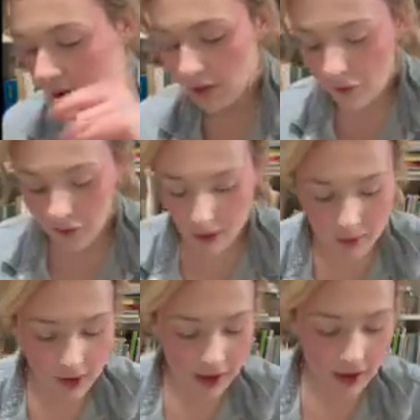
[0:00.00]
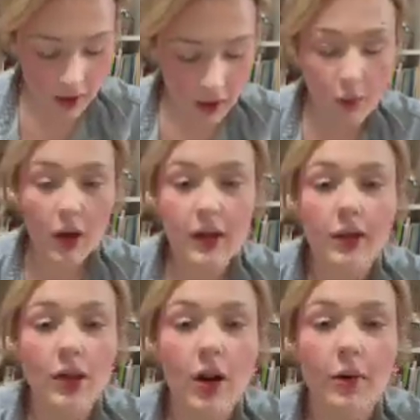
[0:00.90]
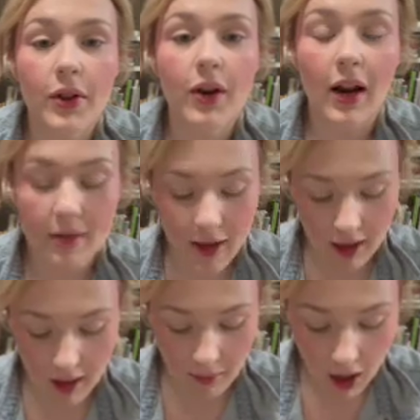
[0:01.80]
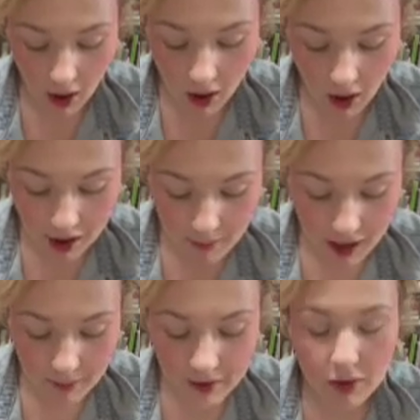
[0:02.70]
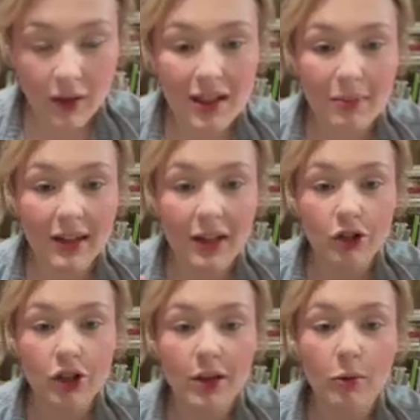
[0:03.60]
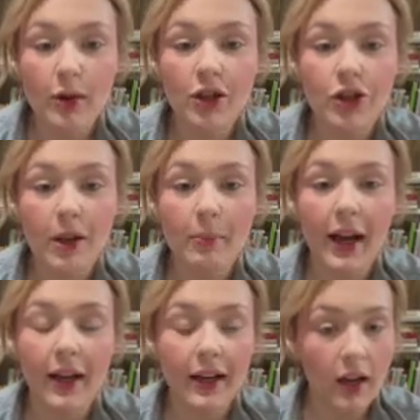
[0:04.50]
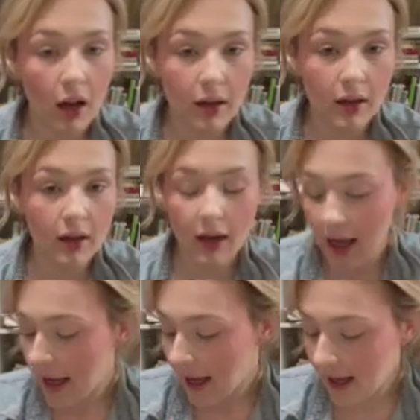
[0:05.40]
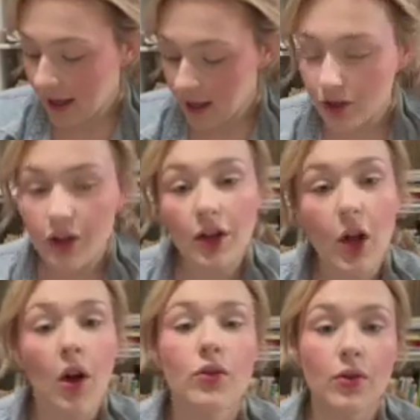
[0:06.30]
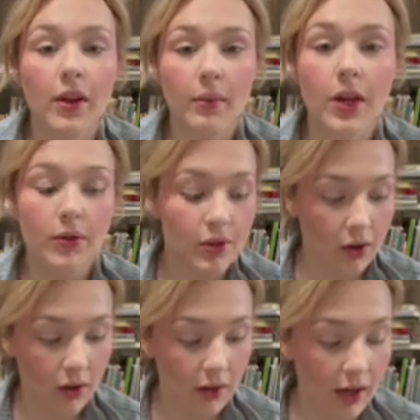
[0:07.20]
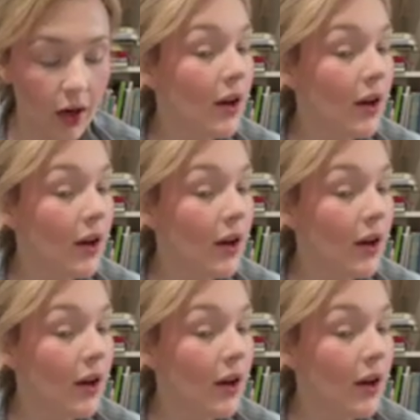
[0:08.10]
From there, we're gonna start with our eye makeup. Our eye makeup is going to be that shimmery champagne-y color and the contour that we used earlier.